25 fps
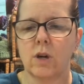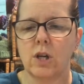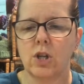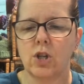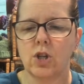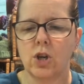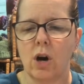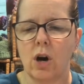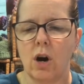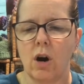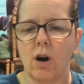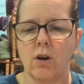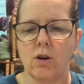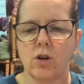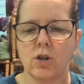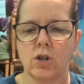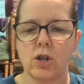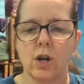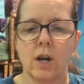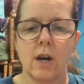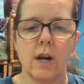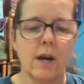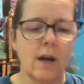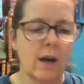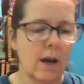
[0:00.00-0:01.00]
charge.
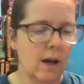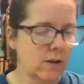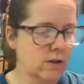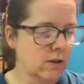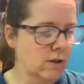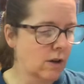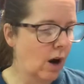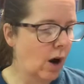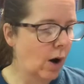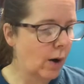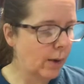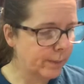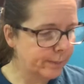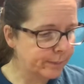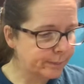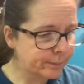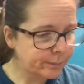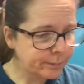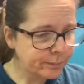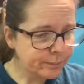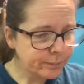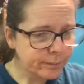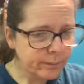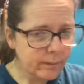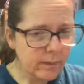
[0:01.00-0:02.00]
So
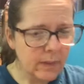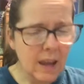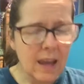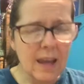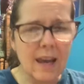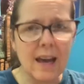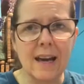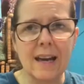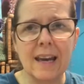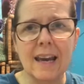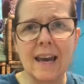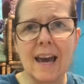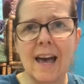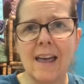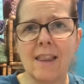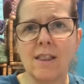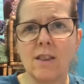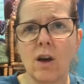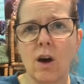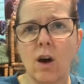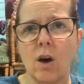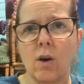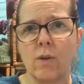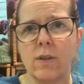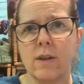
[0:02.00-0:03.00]
again,
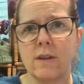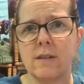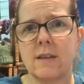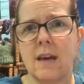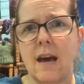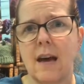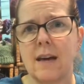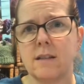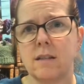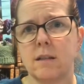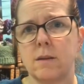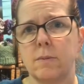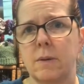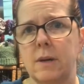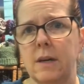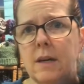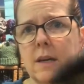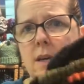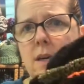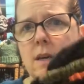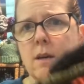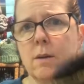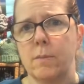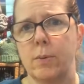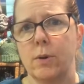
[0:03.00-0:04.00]
though, this has to
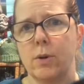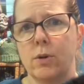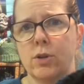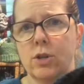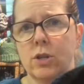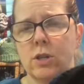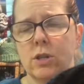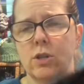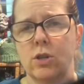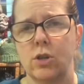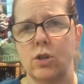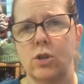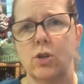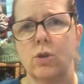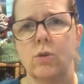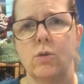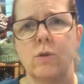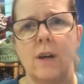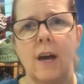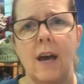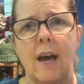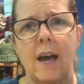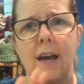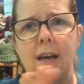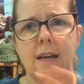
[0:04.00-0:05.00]
be purchased
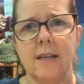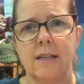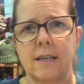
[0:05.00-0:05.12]
today.